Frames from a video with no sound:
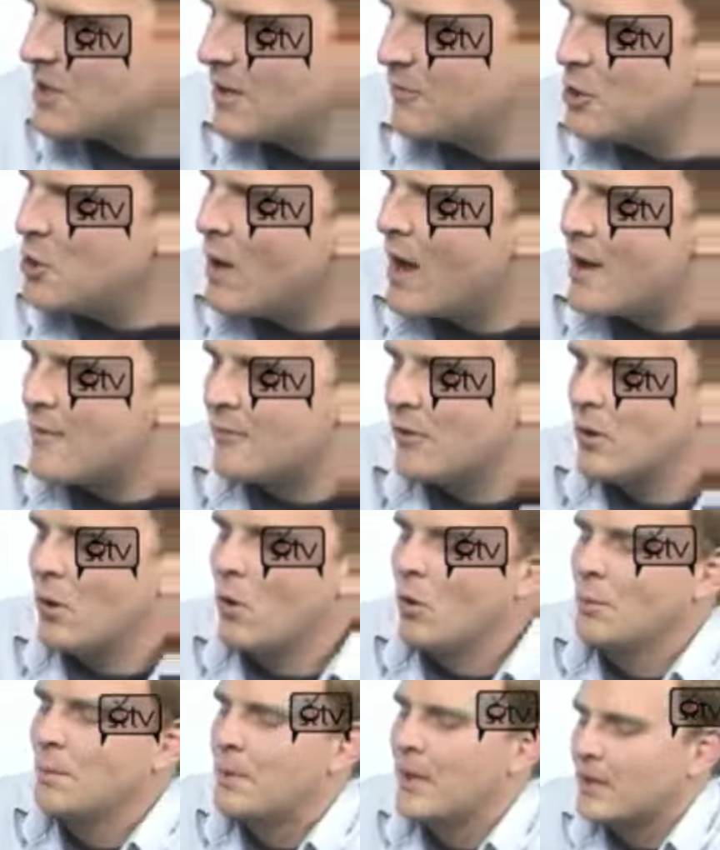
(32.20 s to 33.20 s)
if you have
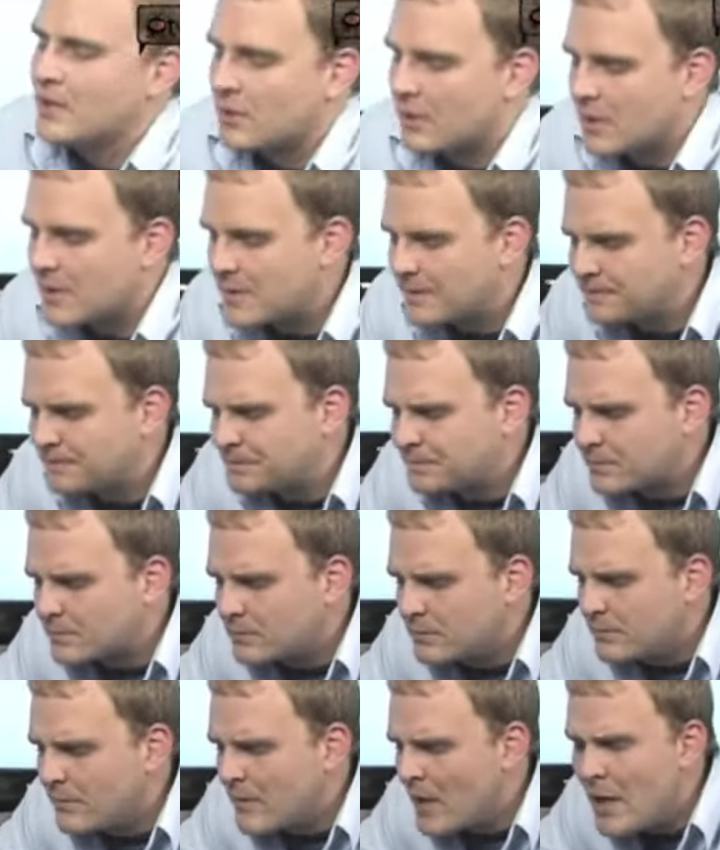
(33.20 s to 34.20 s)
old pictures
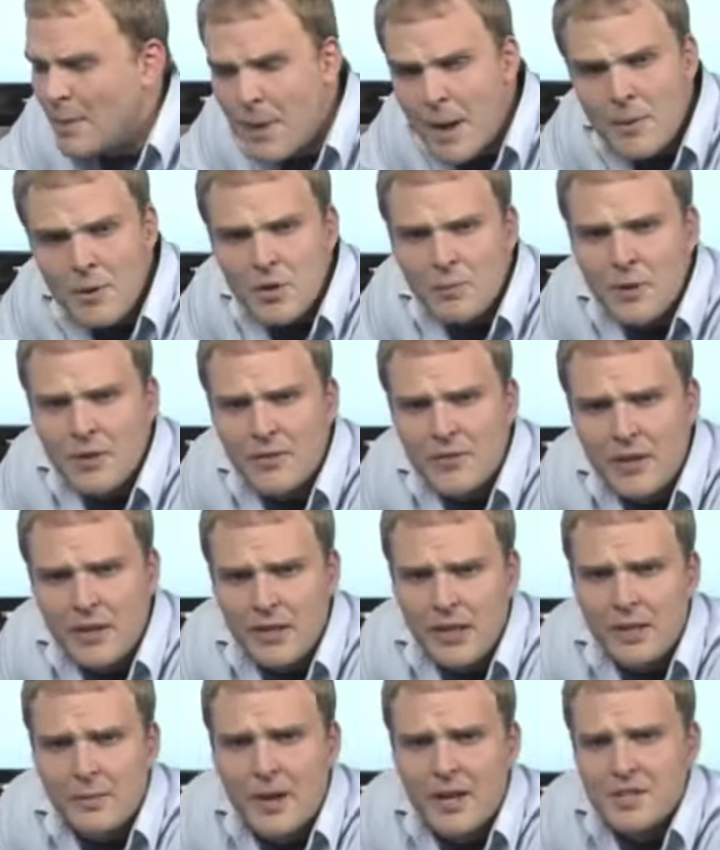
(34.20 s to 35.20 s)
and maybe you've been
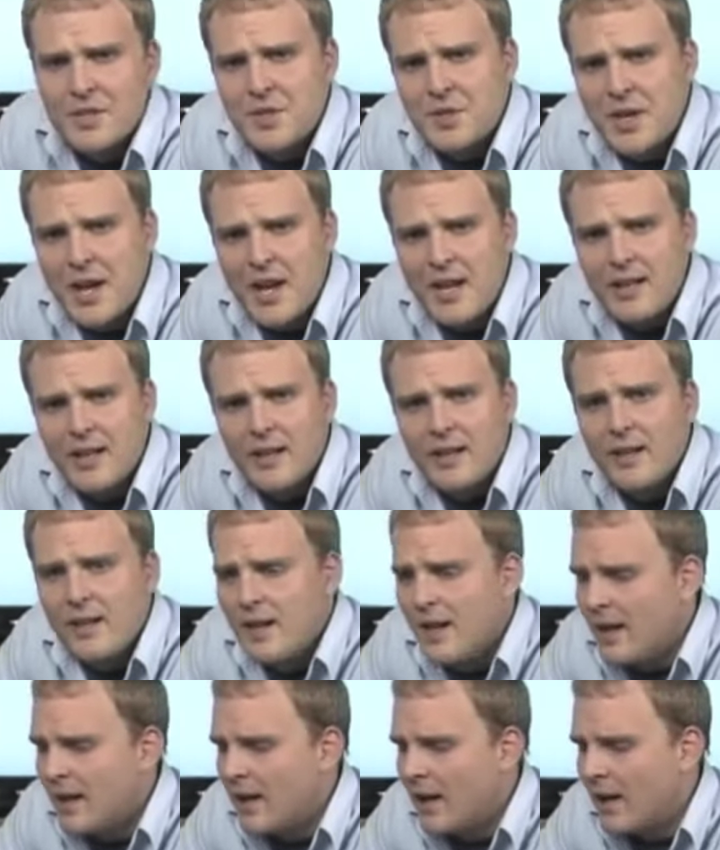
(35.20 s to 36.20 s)
thinking about scanning
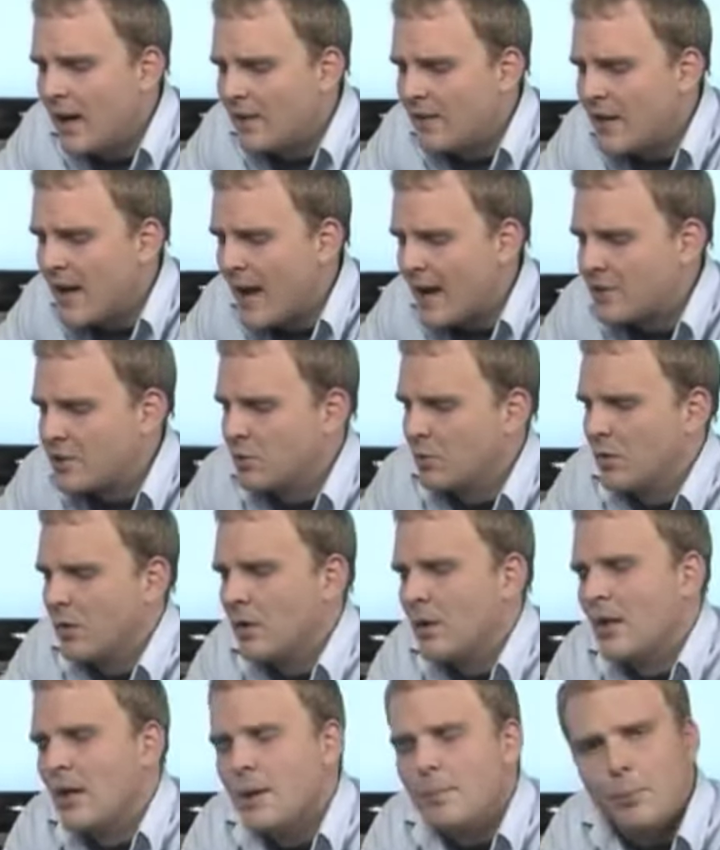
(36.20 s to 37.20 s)
uh, the
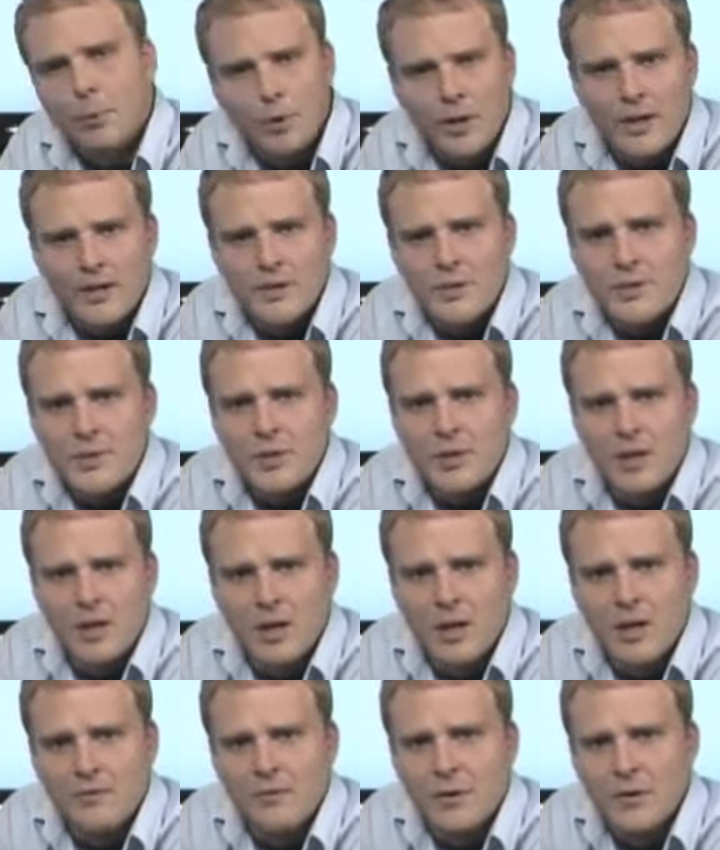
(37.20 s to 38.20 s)
actual prints
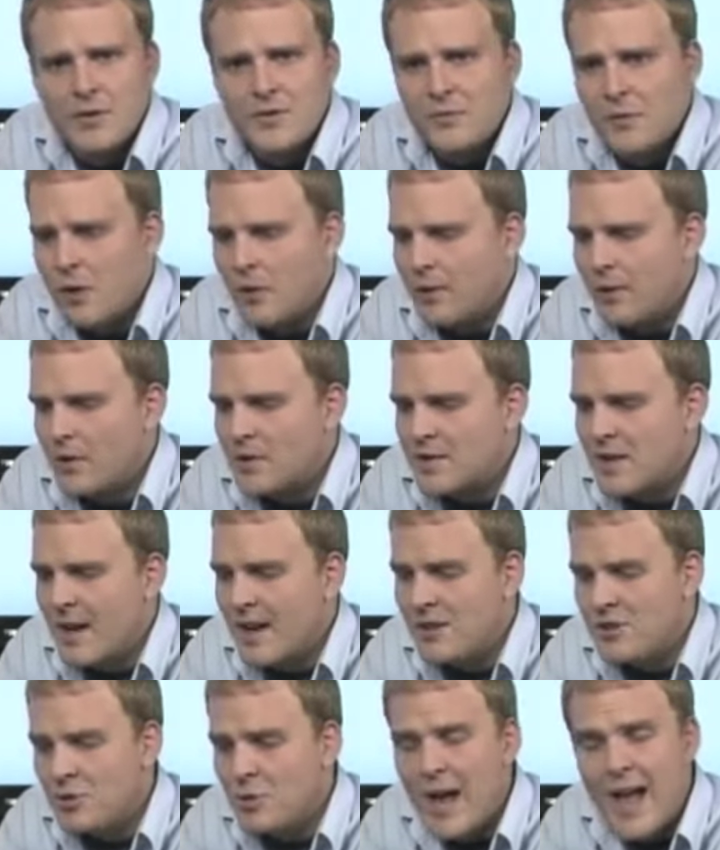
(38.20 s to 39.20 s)
uh, of those photos,
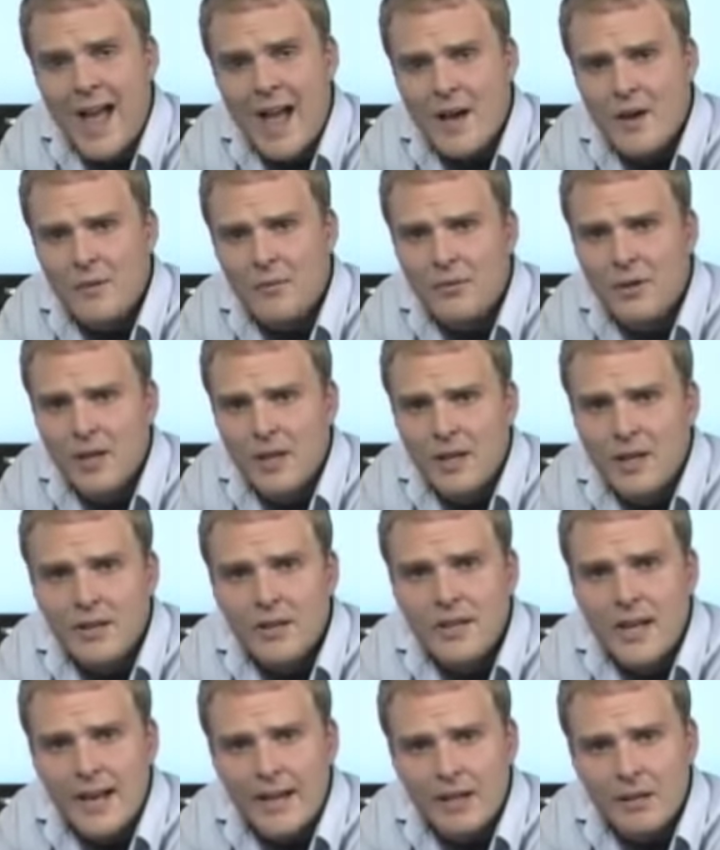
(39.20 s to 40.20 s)
and you have
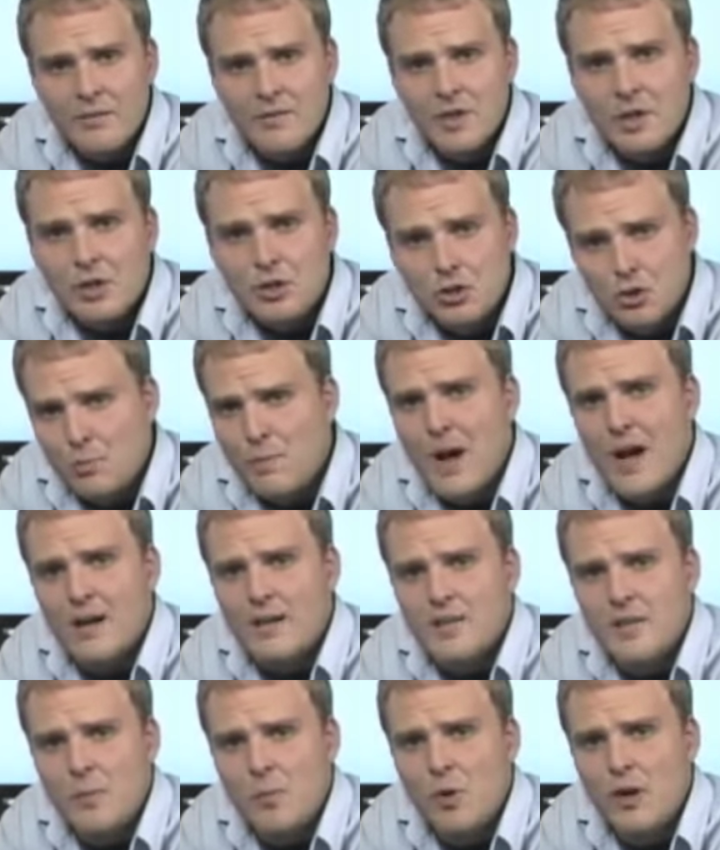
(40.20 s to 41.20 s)
the negatives in a
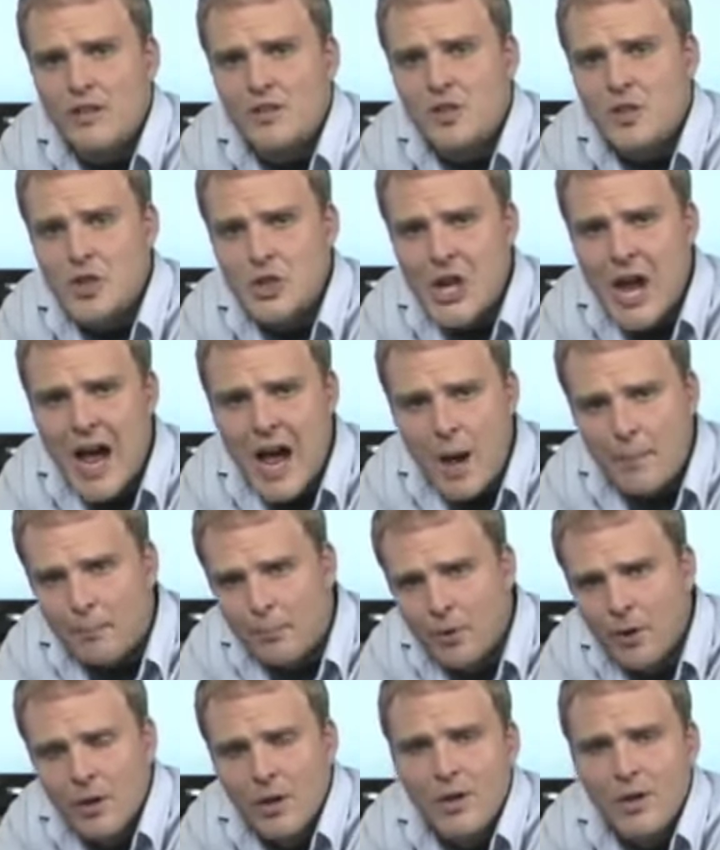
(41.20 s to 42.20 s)
shoebox somewhere.
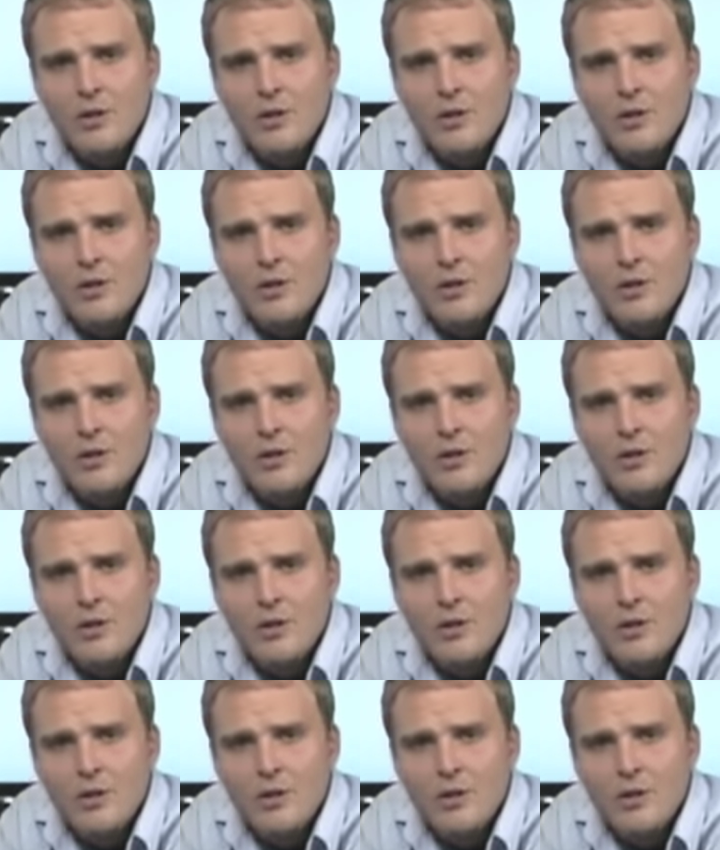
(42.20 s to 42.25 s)
Stop.